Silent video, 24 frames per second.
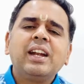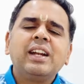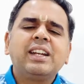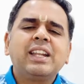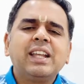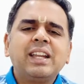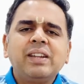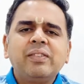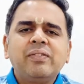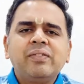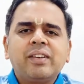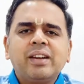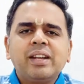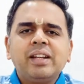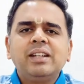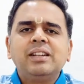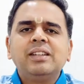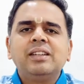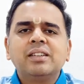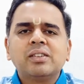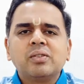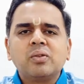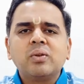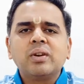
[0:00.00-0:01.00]

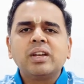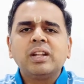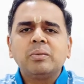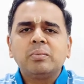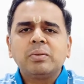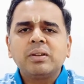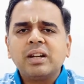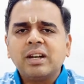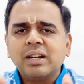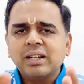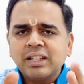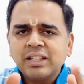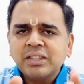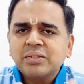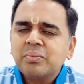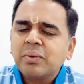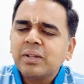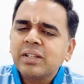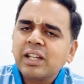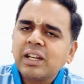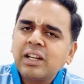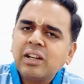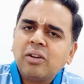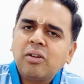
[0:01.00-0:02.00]
terrified Kongil Pirati's
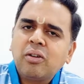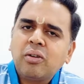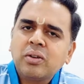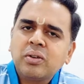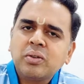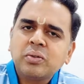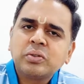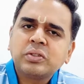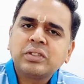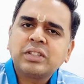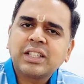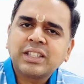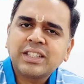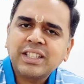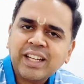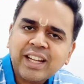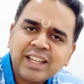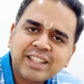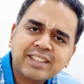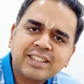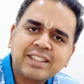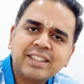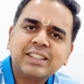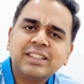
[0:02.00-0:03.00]
mother-in-law to such an
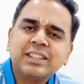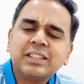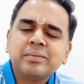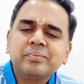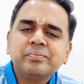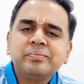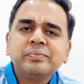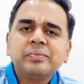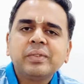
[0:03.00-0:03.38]
extent